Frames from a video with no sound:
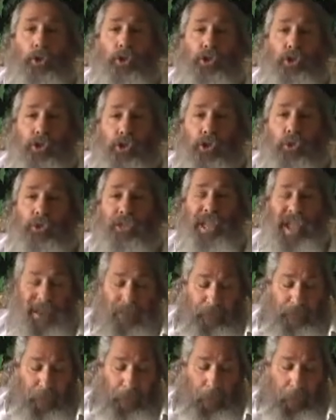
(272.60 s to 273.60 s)
Jews
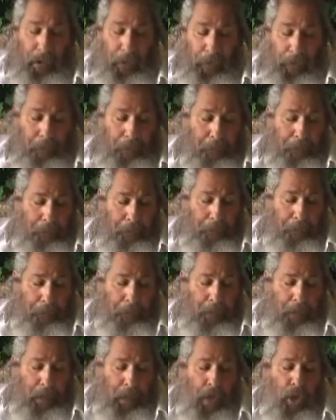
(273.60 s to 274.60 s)
everywhere
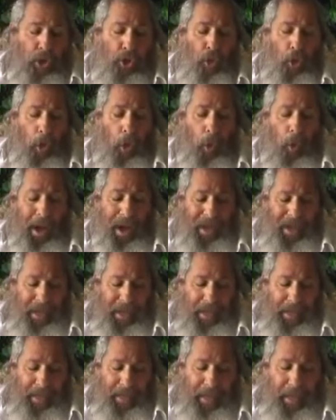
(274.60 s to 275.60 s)
to
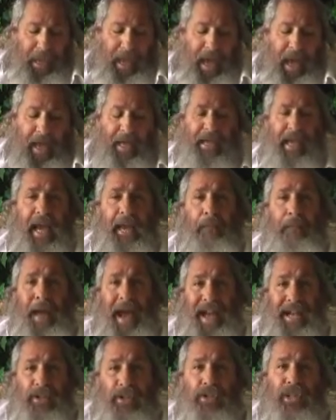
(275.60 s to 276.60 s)
awaken and take
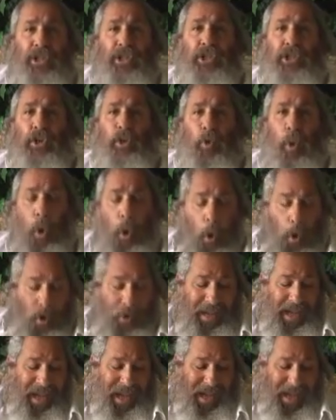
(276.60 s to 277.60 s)
matters into your
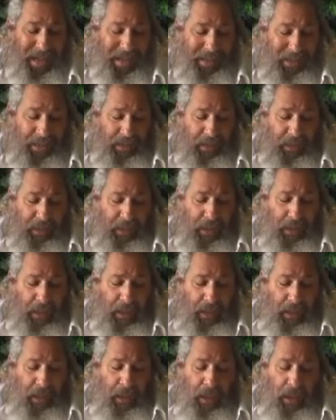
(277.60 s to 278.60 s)
own hands
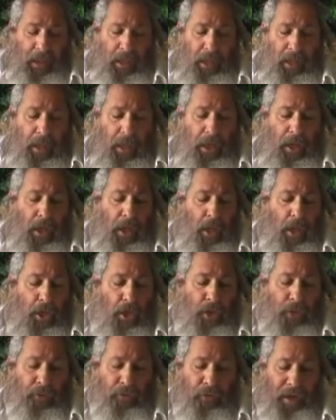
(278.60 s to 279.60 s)

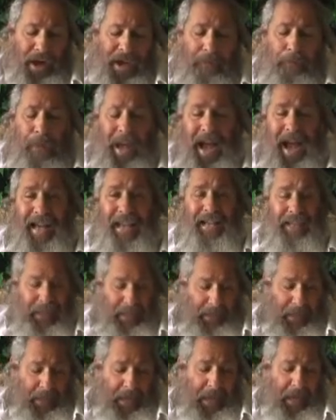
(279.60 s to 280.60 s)
to fight back
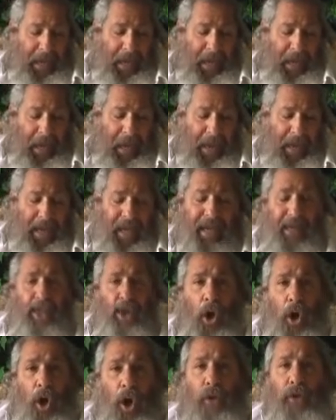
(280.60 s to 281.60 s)

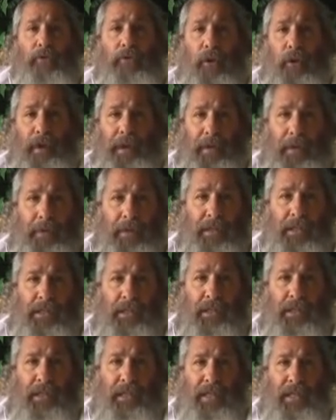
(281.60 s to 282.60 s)
against all of our
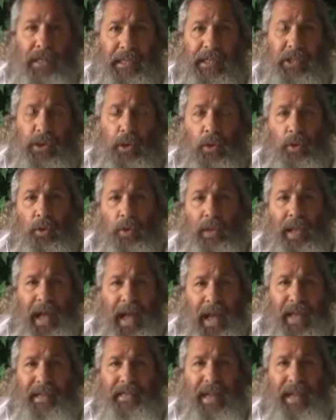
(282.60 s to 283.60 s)
enemies, internal
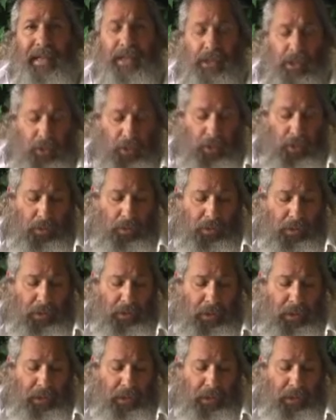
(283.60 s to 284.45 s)
and external,